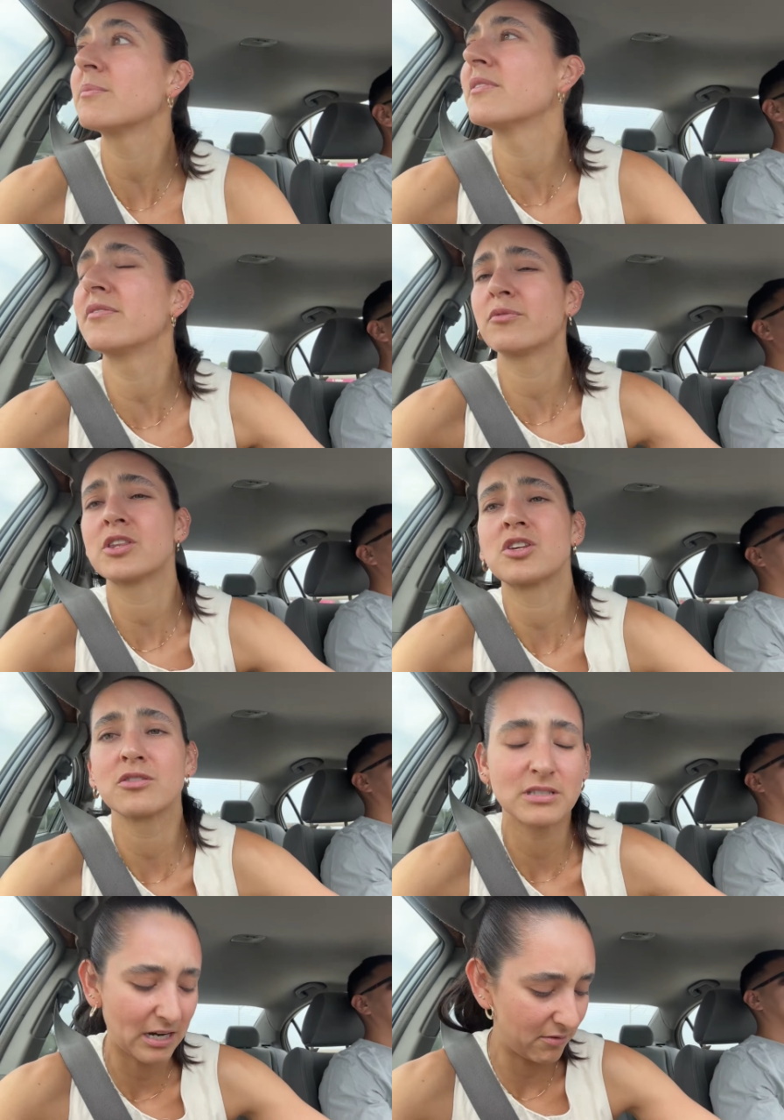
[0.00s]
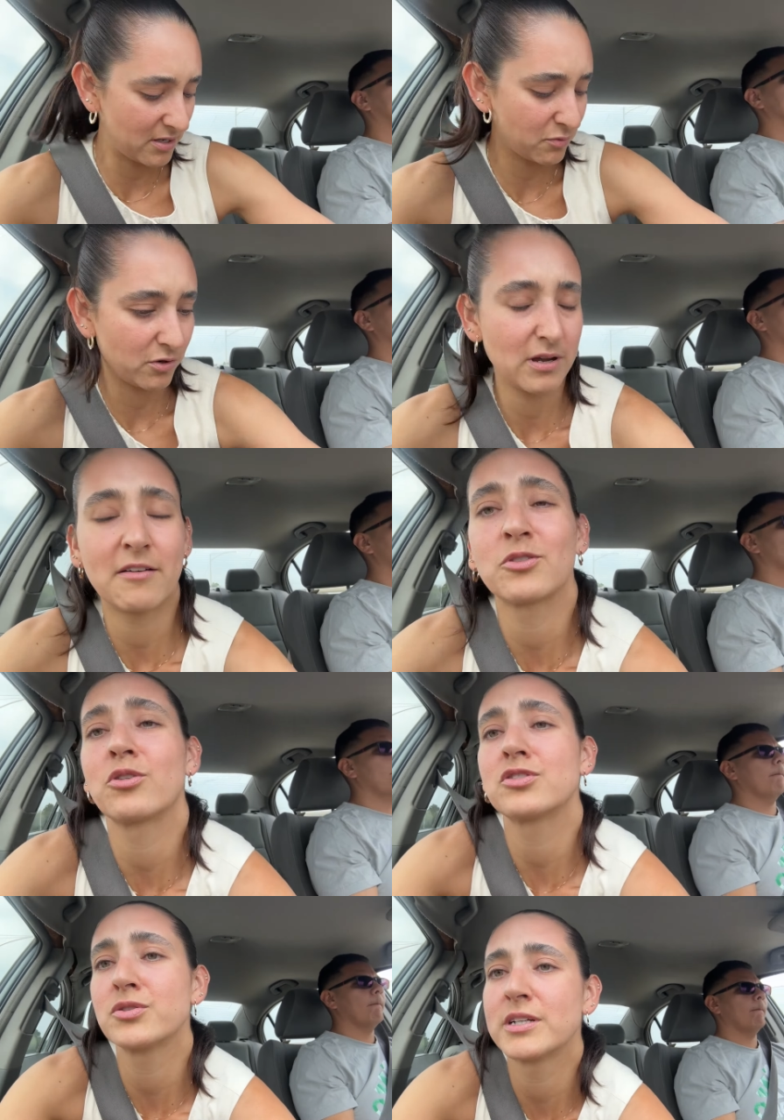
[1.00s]
of Wichito's errands. We're going to have to
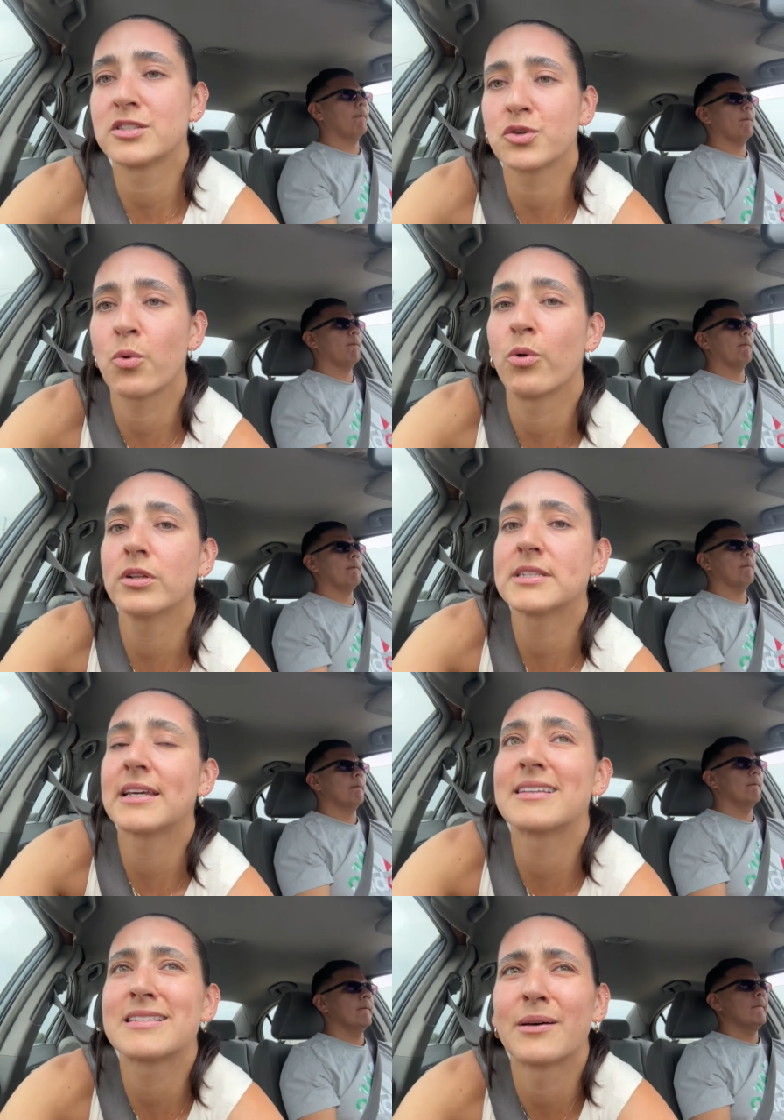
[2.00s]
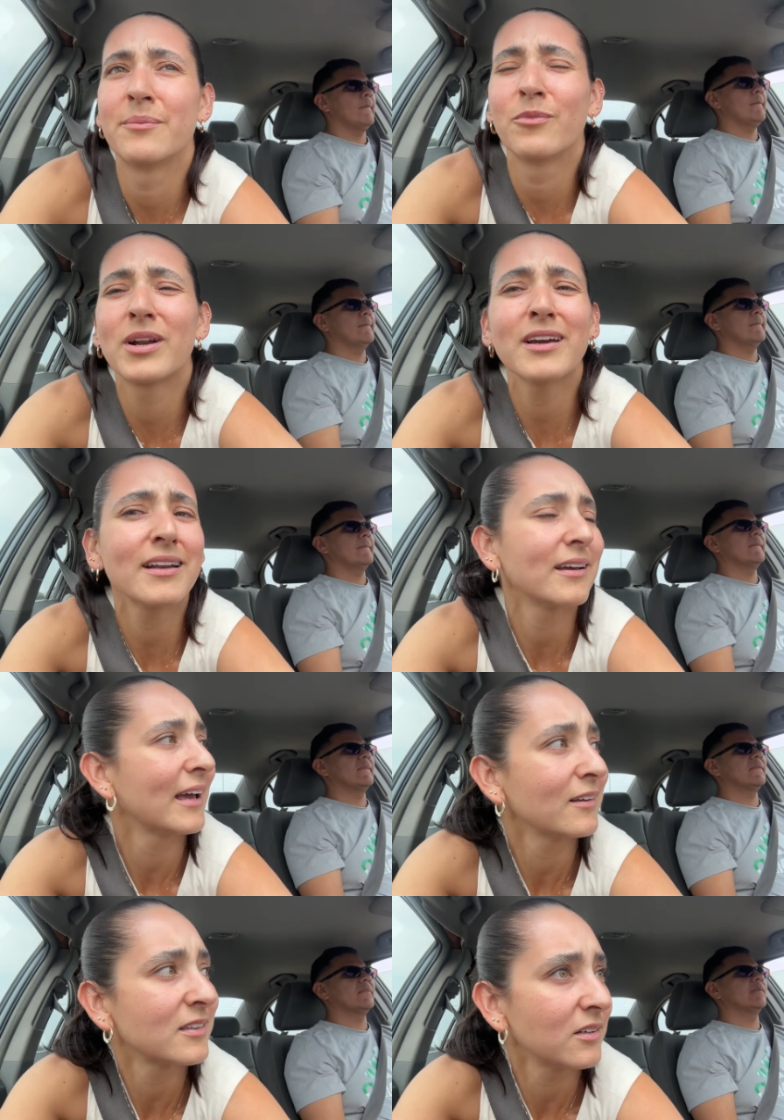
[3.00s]
go to his school to get some. What are you going to
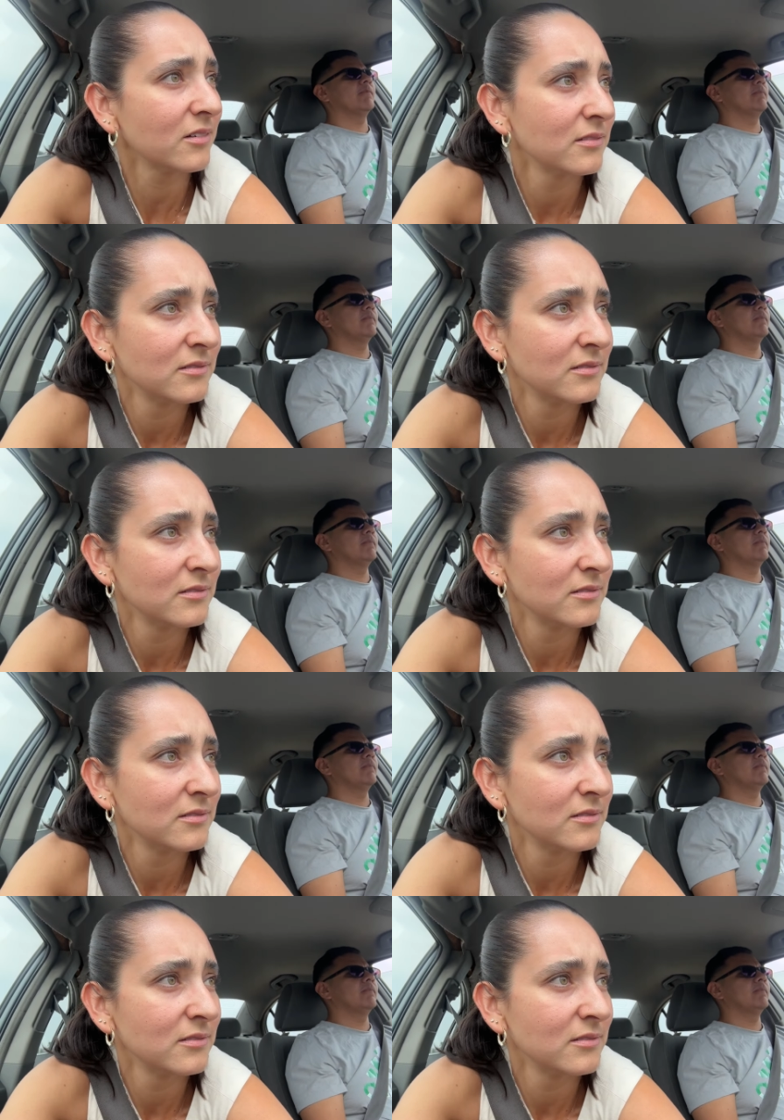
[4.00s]
get, Chino?